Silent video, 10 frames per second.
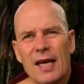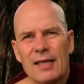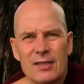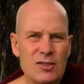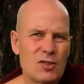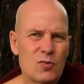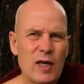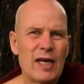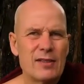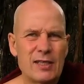And this is
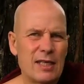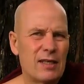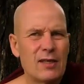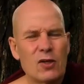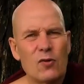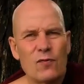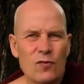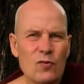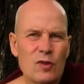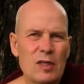where I go
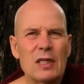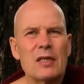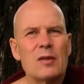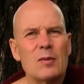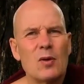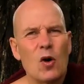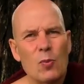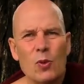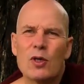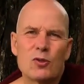through the whole
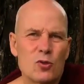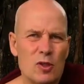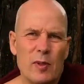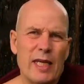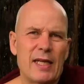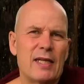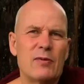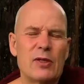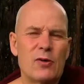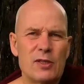book systematically
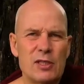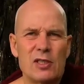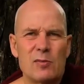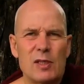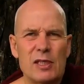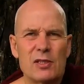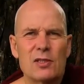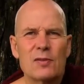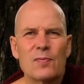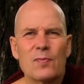with all these similes.